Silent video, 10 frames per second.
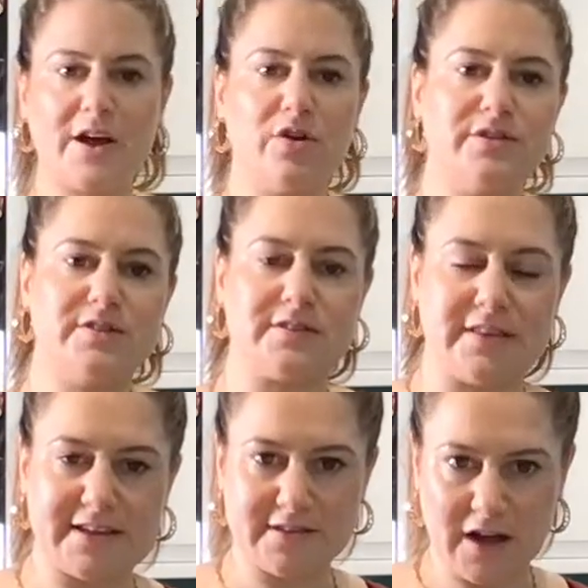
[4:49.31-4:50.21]
onions and
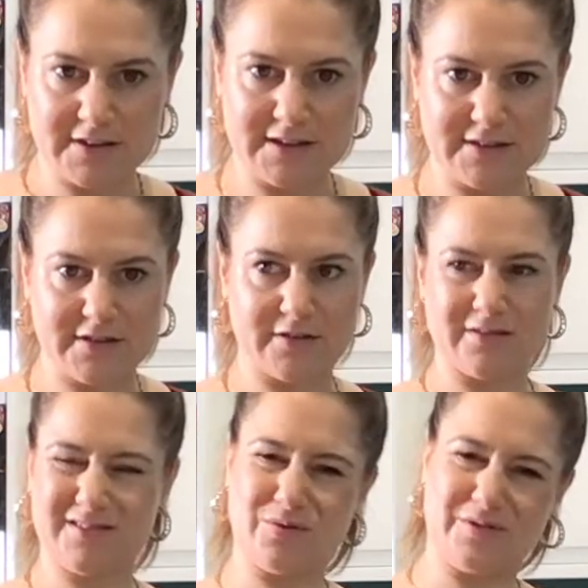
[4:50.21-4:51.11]
they're starting
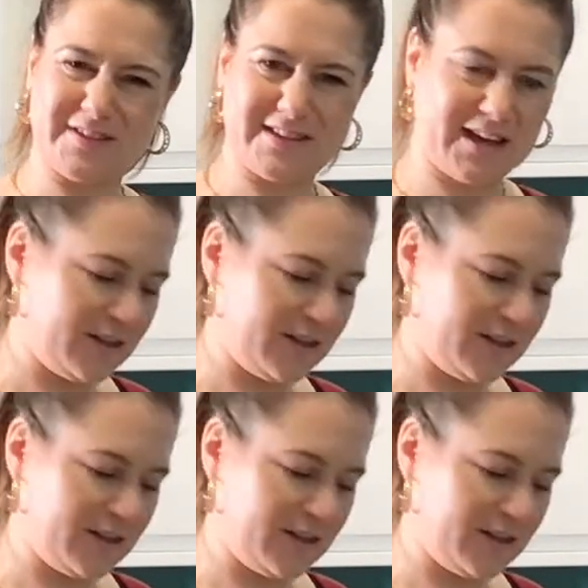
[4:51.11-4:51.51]
to sort of stick